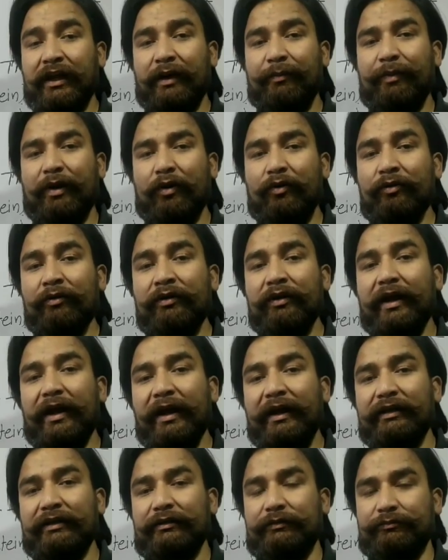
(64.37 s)
about
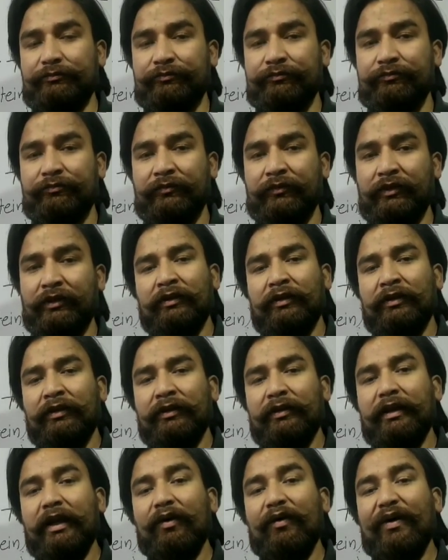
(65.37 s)
atom.
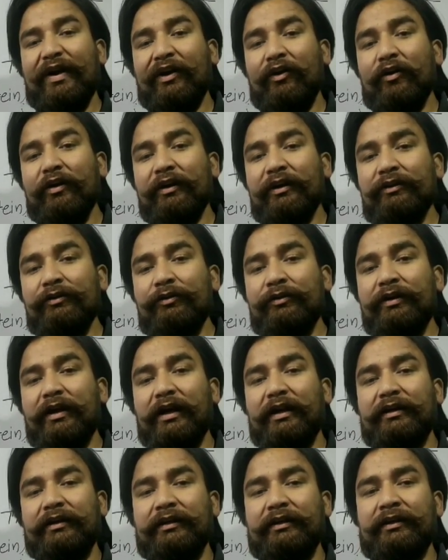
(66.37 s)
Now, according to
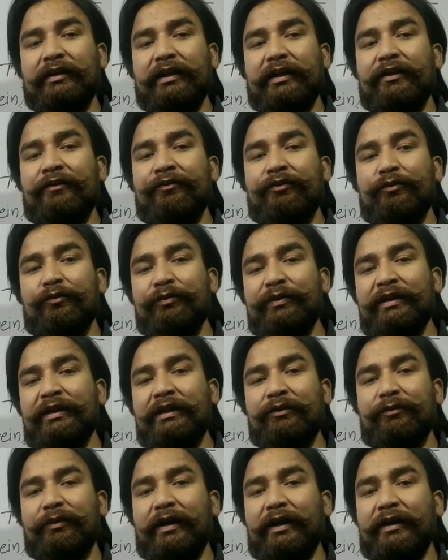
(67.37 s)
Dalton, if we
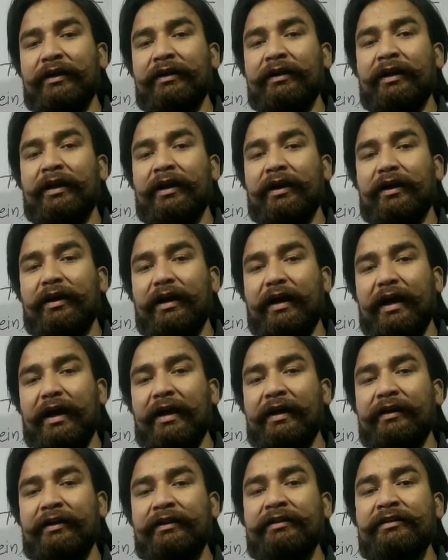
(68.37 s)
divide
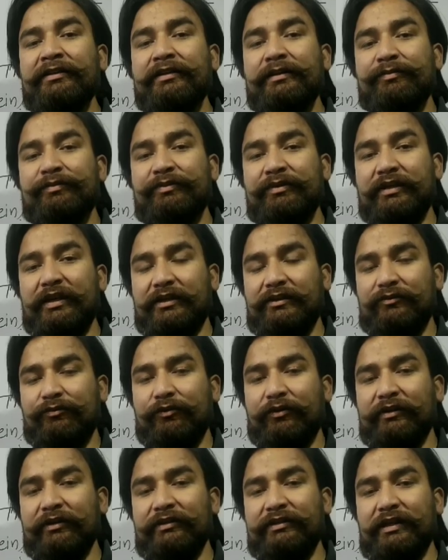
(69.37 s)
any substance,
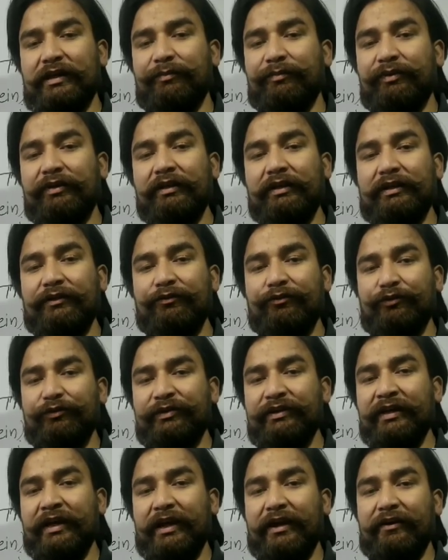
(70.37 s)
for example, if
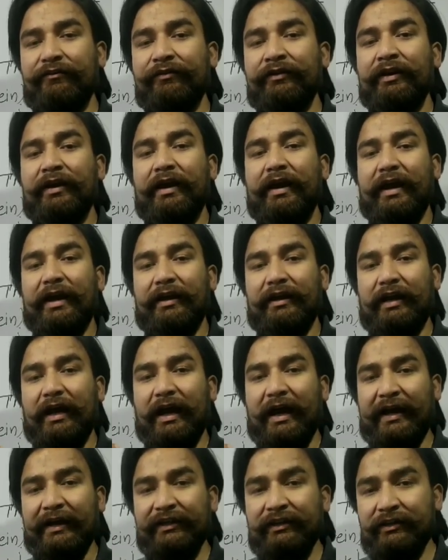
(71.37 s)
we have an
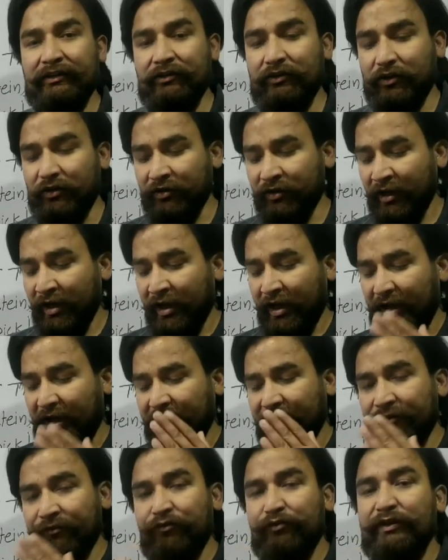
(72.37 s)
iron rod
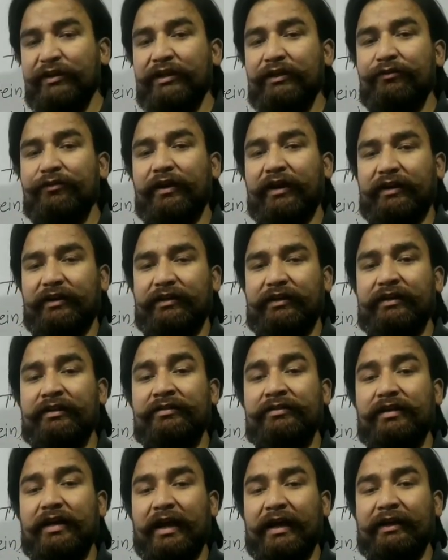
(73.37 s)
and if we divide
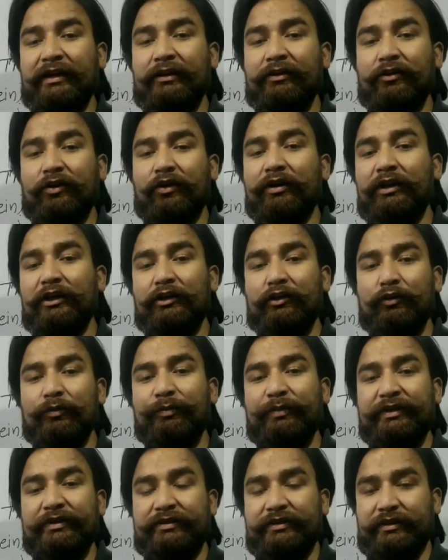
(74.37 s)
this iron rod into
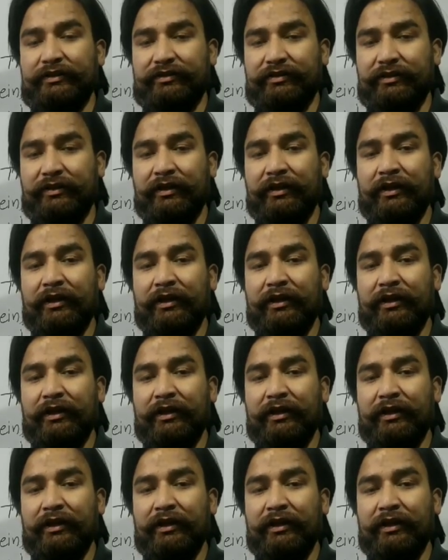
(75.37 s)
pieces,